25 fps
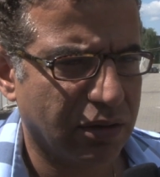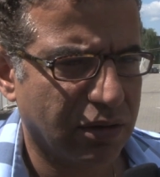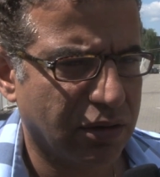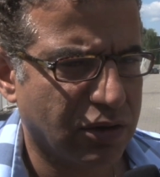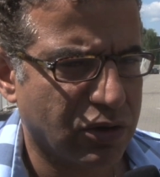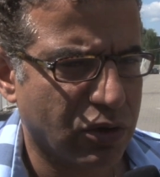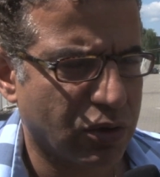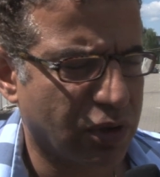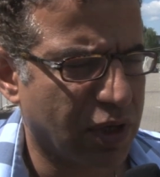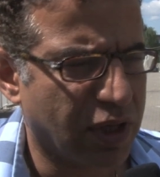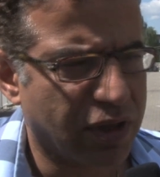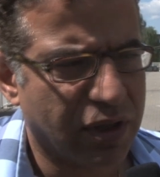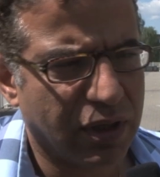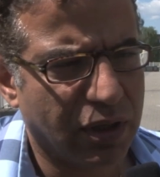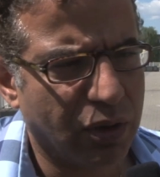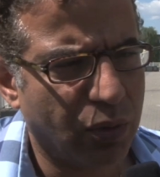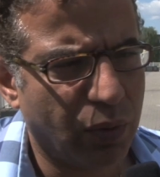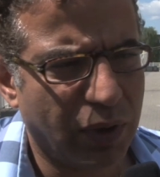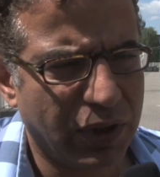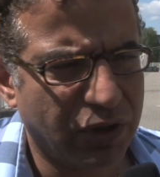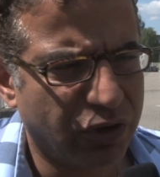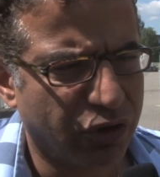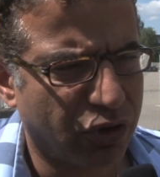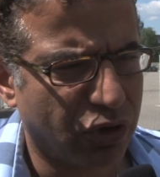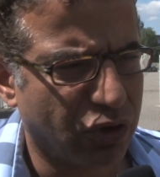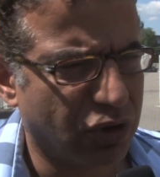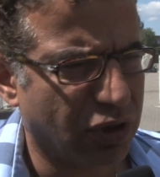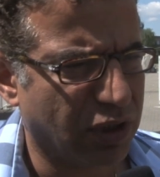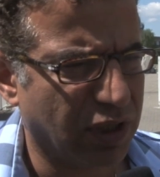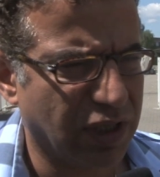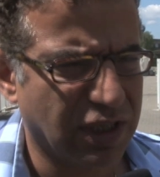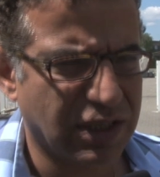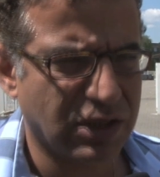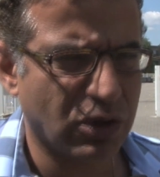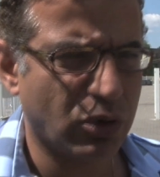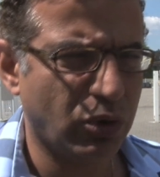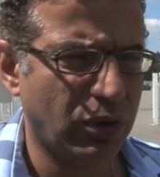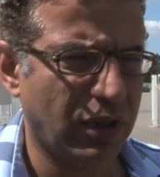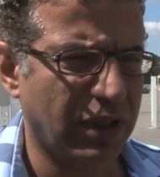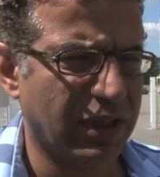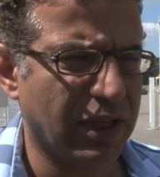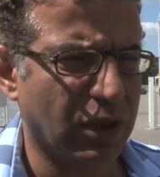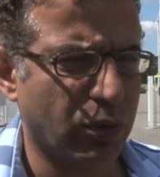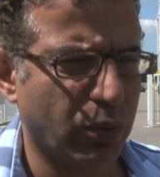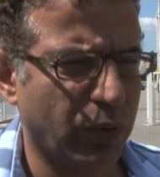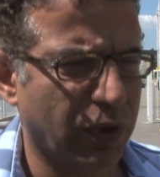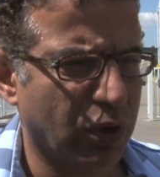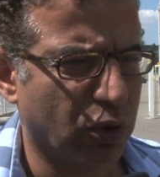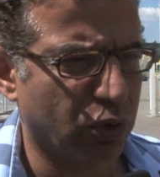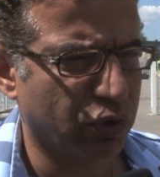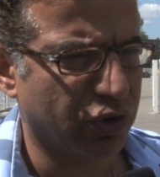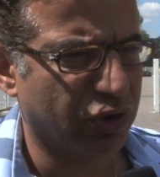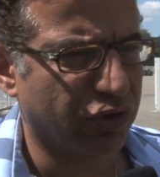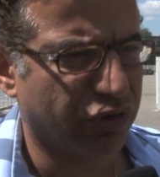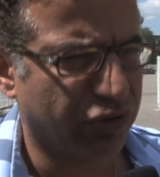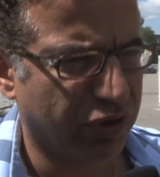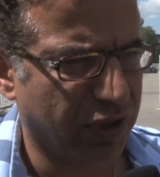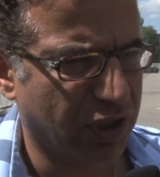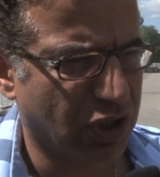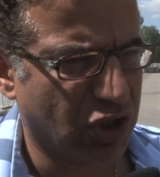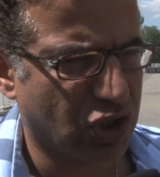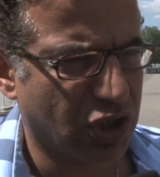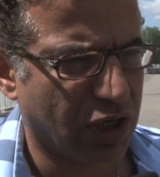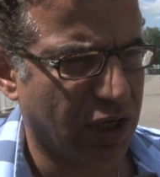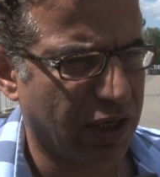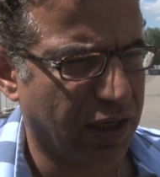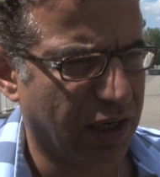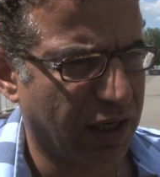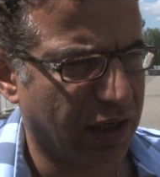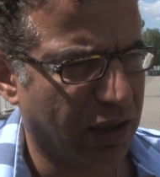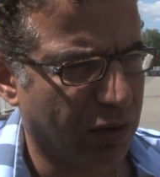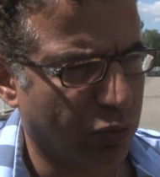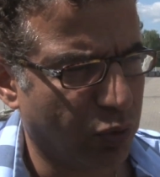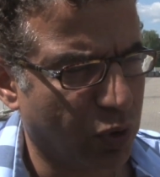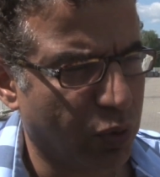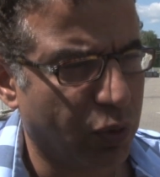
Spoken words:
so nothing went wrong. It's only that we couldn't reach an agreement.